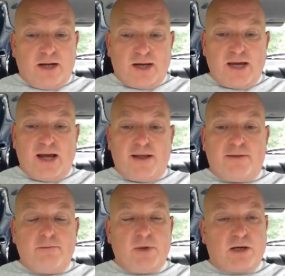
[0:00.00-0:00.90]

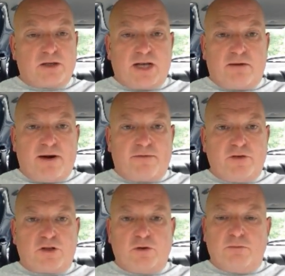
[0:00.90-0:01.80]
Again, because that
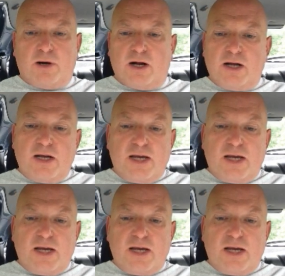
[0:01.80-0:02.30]
reference number